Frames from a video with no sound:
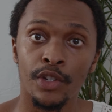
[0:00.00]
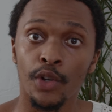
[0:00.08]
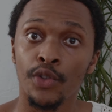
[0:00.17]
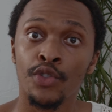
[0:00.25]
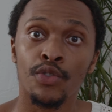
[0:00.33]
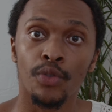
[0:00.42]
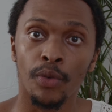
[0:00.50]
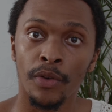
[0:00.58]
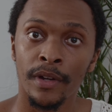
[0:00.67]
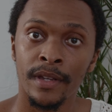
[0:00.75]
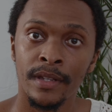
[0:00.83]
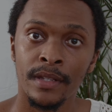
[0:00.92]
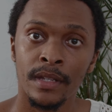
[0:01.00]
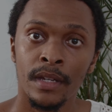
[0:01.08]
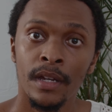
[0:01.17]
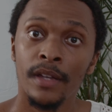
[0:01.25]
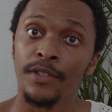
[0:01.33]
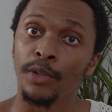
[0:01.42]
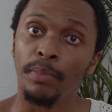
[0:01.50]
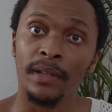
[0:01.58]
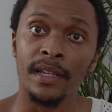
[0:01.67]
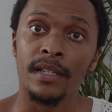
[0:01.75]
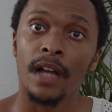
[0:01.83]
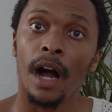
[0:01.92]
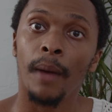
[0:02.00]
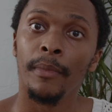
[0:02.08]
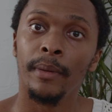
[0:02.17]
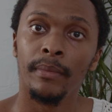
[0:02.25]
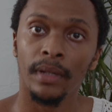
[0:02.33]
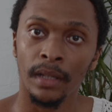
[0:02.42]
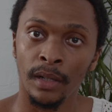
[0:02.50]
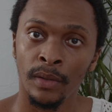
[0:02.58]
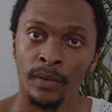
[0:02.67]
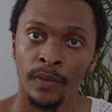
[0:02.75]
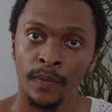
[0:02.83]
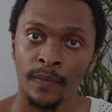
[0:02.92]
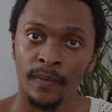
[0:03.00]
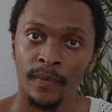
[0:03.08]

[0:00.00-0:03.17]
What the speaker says: your stories. So please comment below.